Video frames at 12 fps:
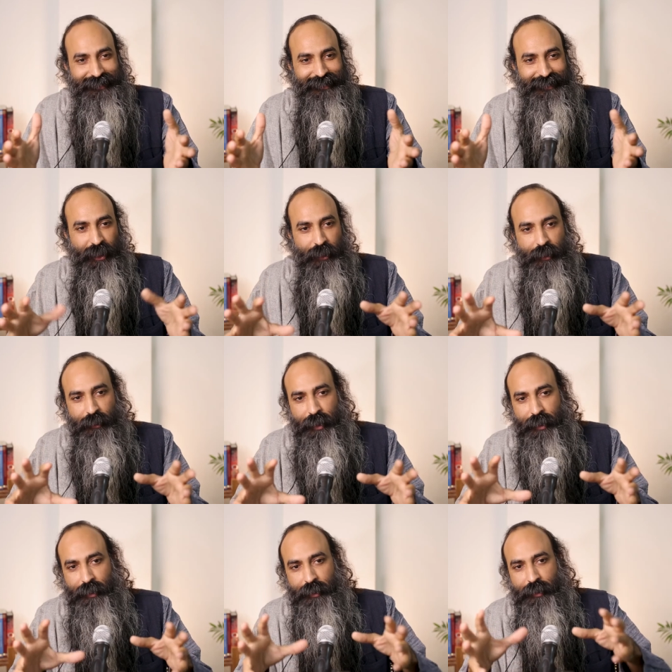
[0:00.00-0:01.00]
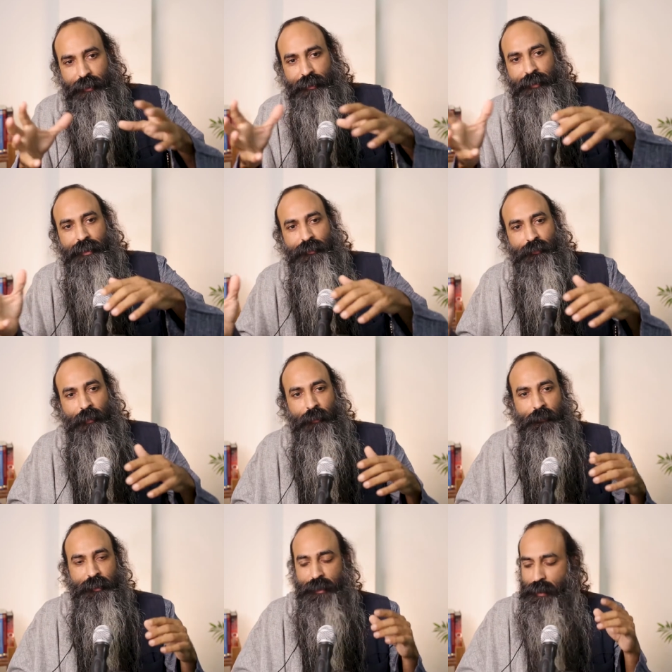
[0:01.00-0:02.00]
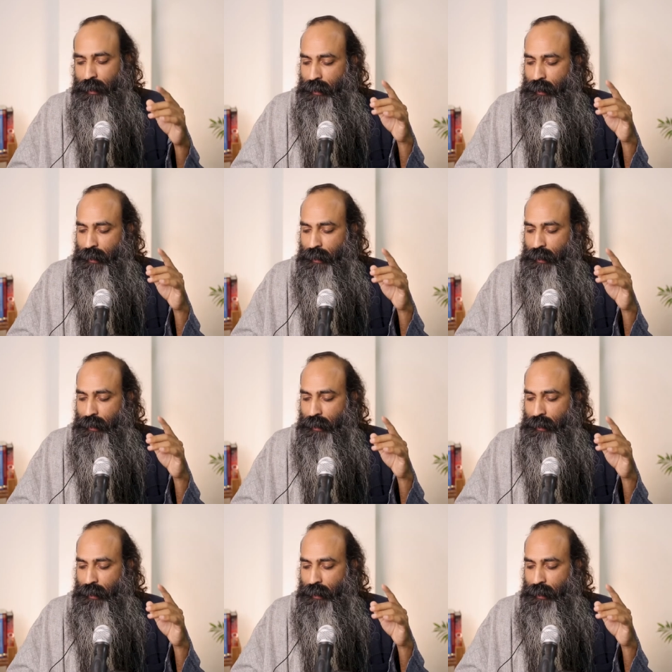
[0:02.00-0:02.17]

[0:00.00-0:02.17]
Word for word: Uh, and Naren transforms.